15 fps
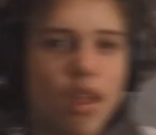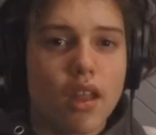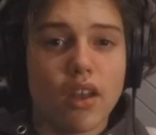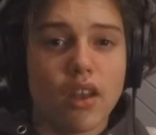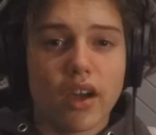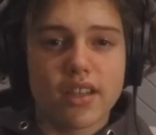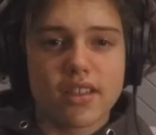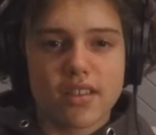
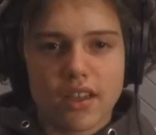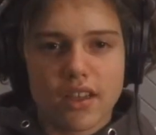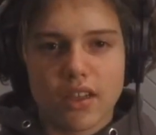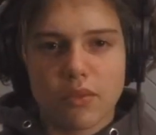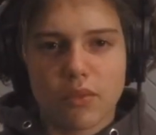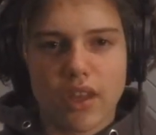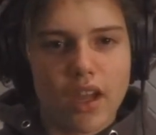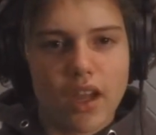
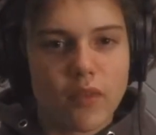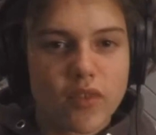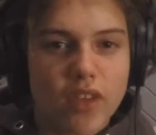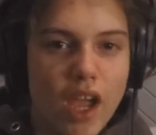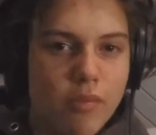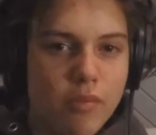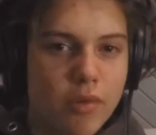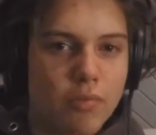19, we have
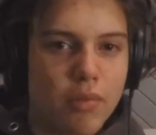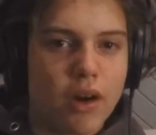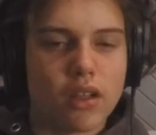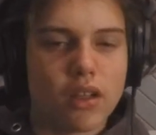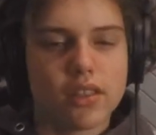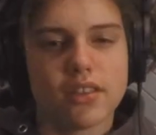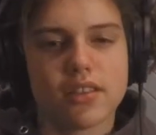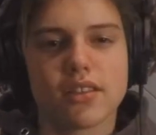Tame
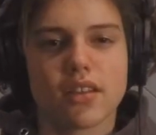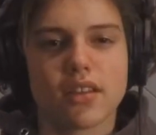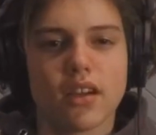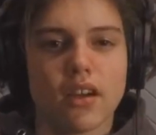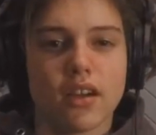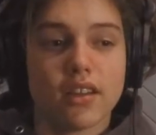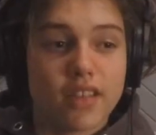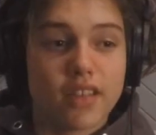Impala's
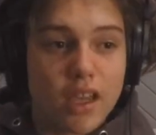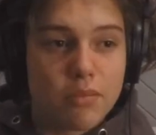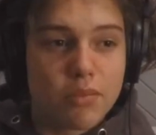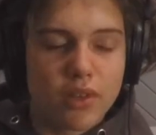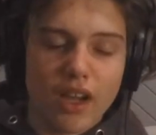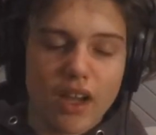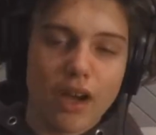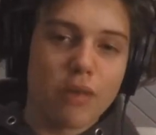
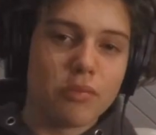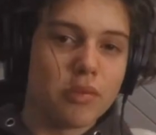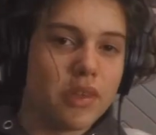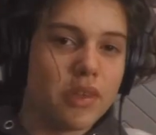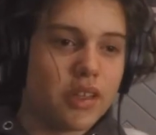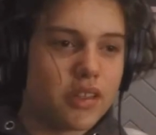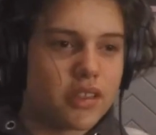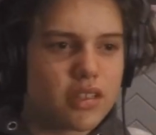debut album,
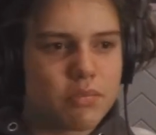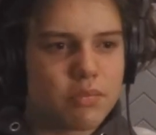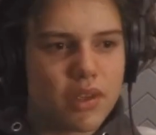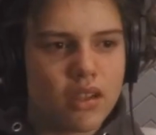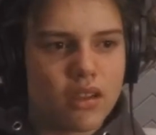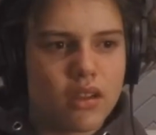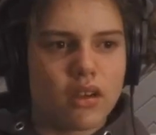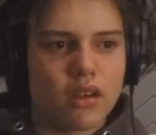
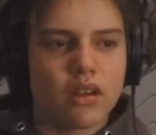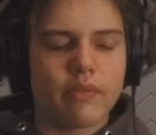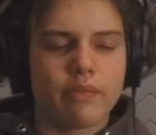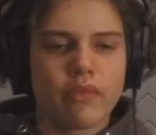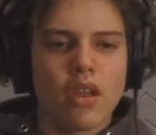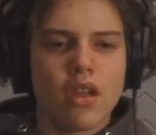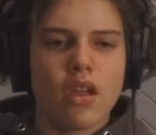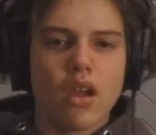Innerspeaker.
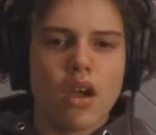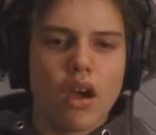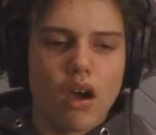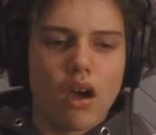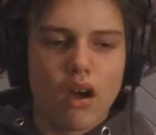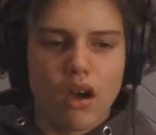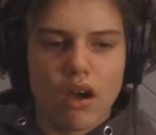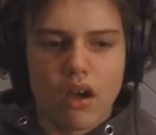
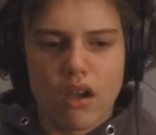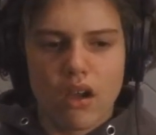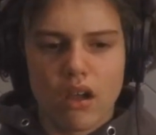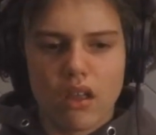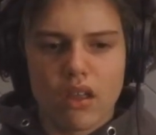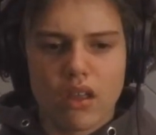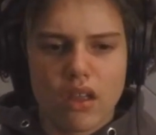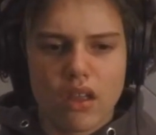
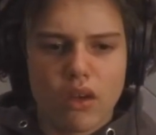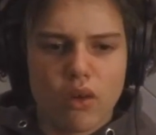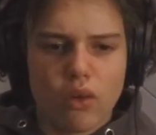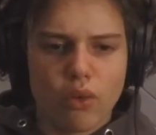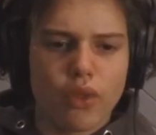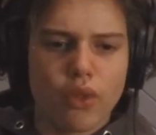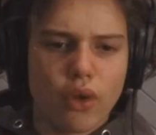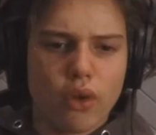
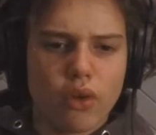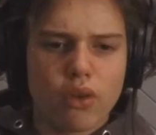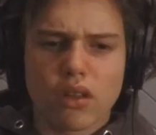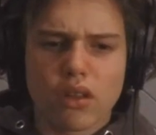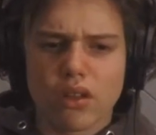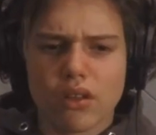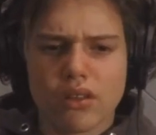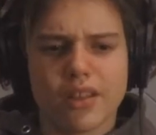Although a
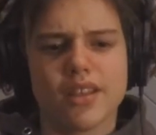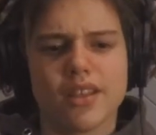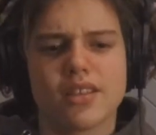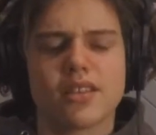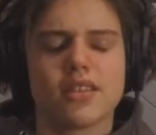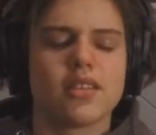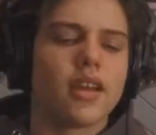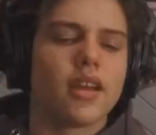lot less
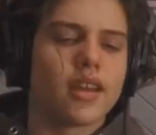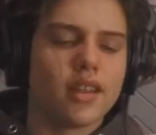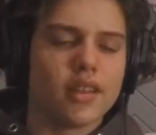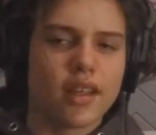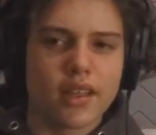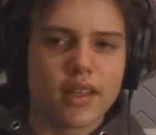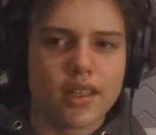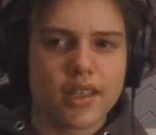
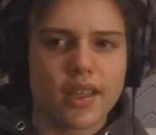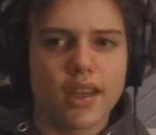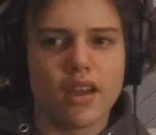psychedelic